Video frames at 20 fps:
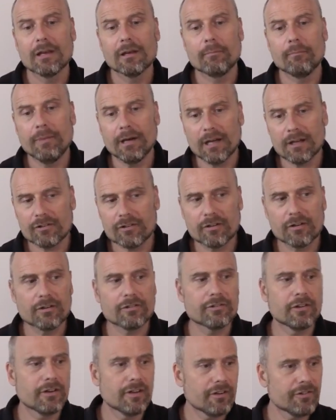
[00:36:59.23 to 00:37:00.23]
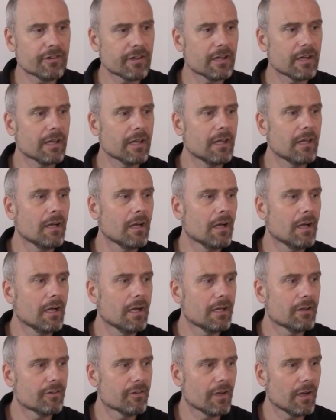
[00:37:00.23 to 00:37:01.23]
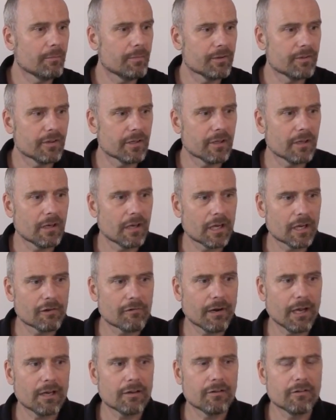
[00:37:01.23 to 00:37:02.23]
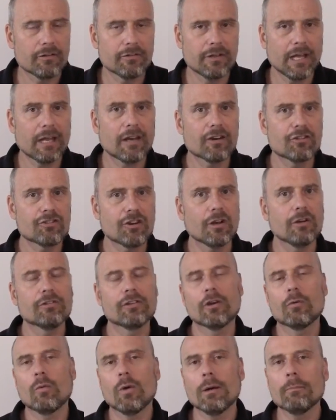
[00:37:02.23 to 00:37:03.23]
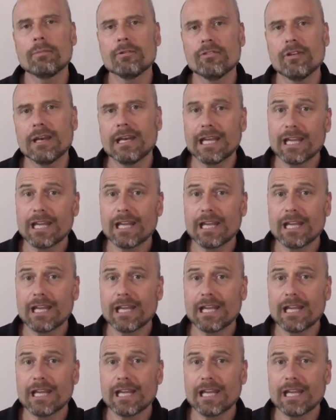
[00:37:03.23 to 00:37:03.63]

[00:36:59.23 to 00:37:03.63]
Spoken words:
but statistically, it's not particularly great. There's data shows that a 1%